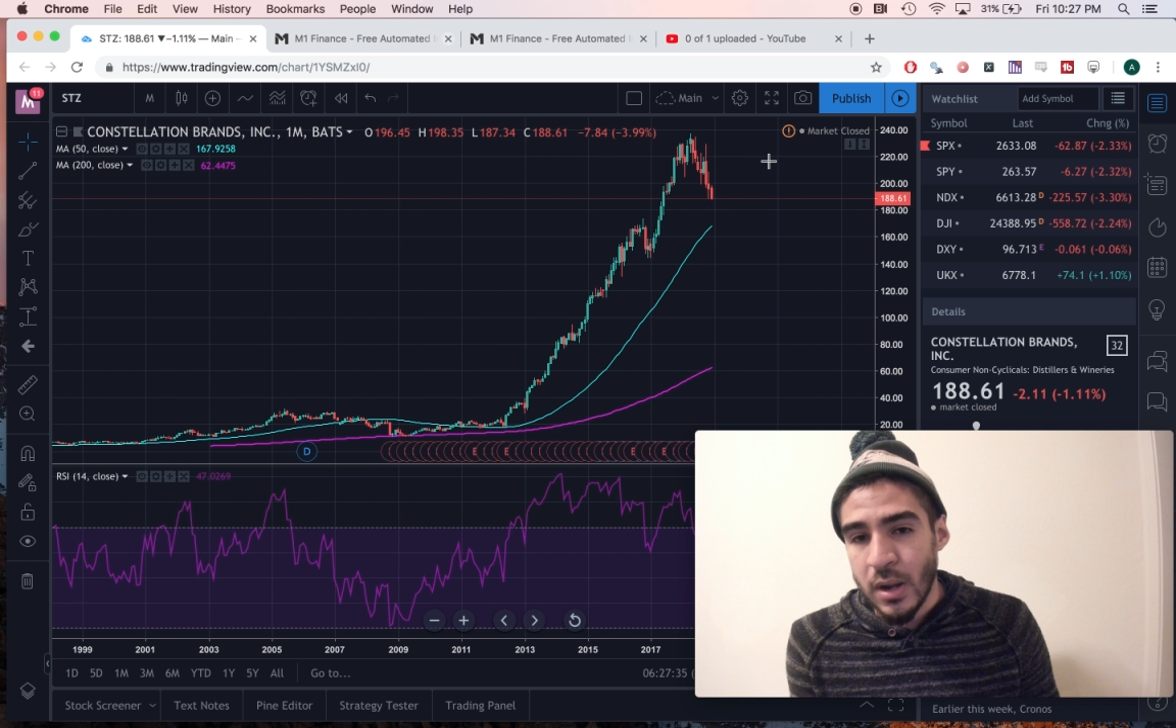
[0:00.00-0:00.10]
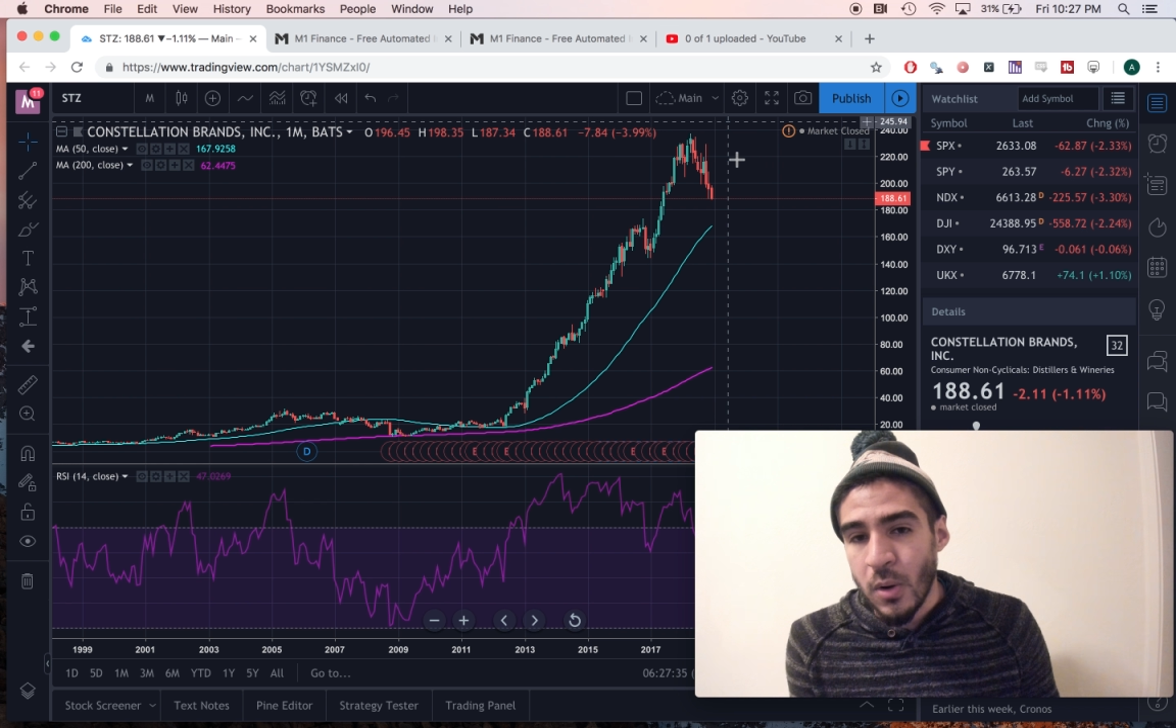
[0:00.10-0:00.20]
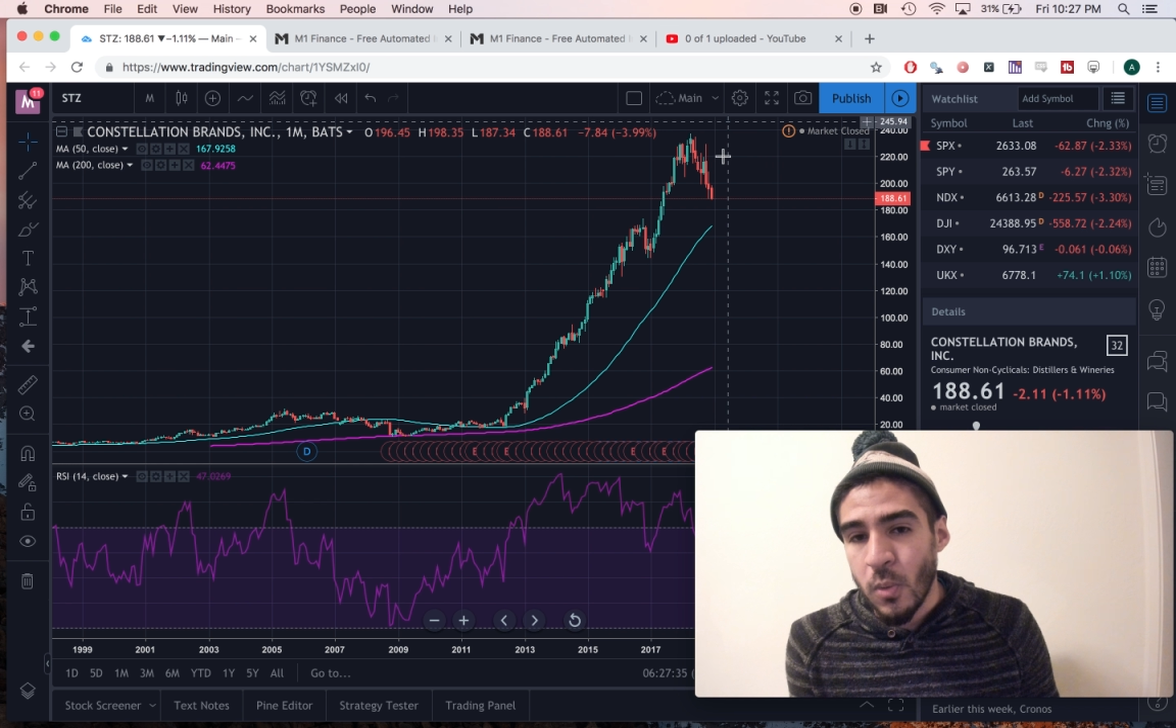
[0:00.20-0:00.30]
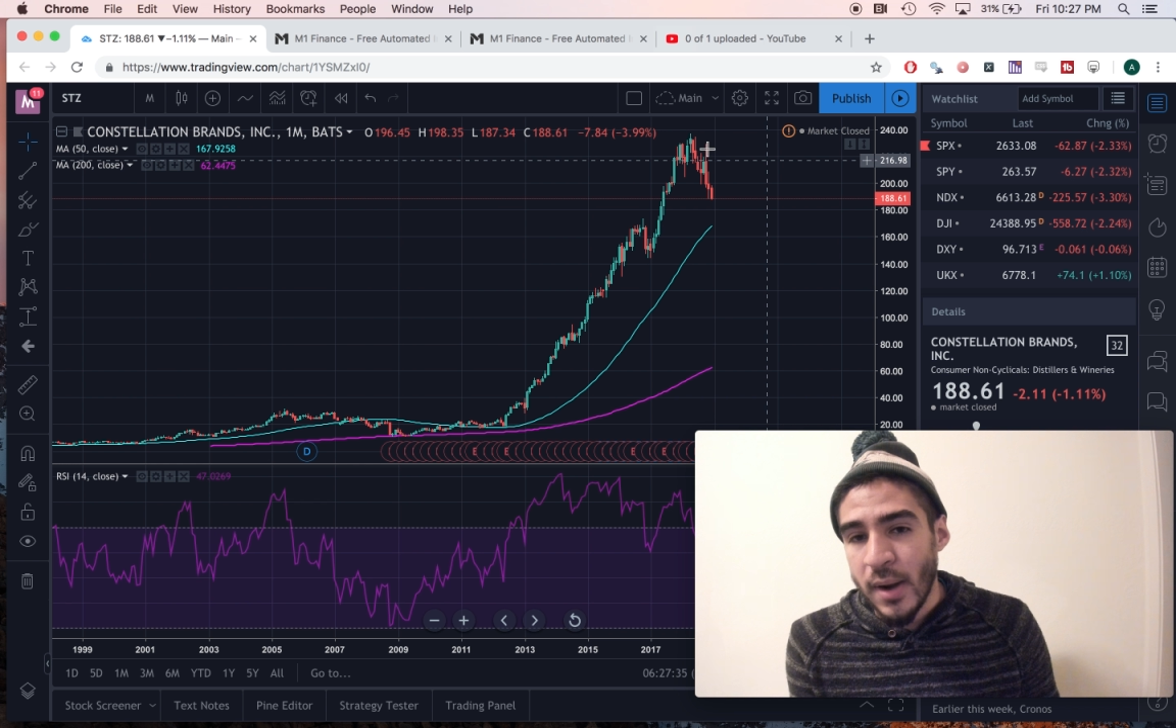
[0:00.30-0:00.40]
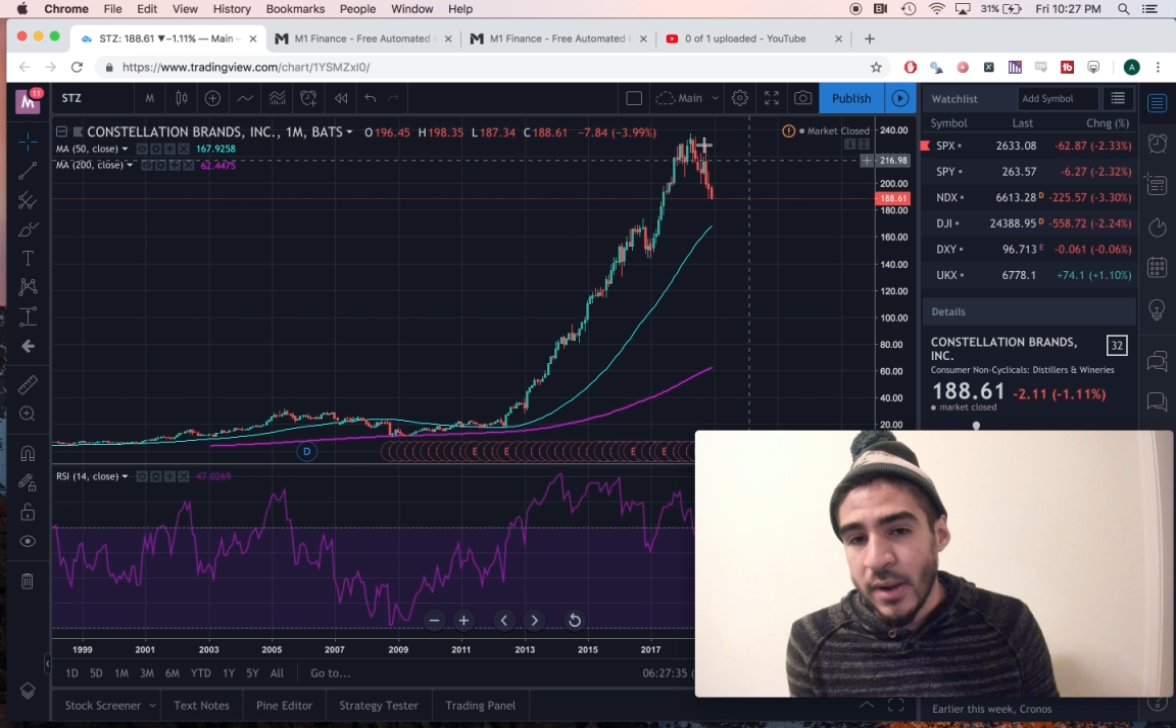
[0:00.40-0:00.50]

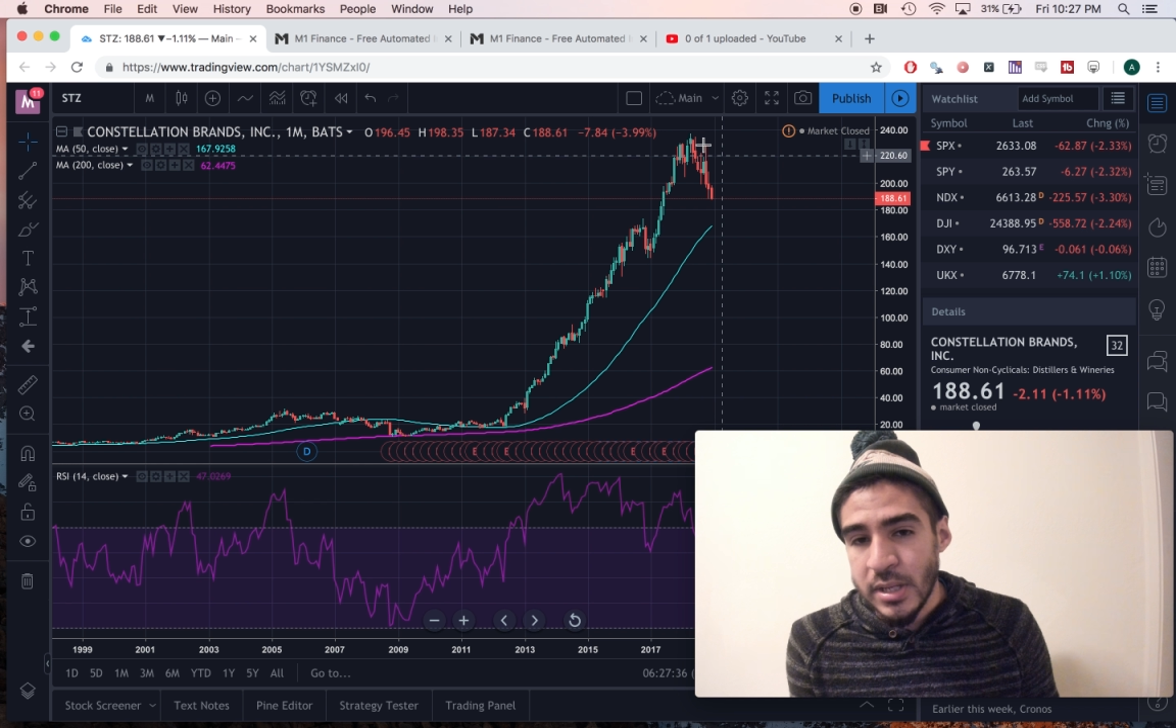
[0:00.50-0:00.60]
around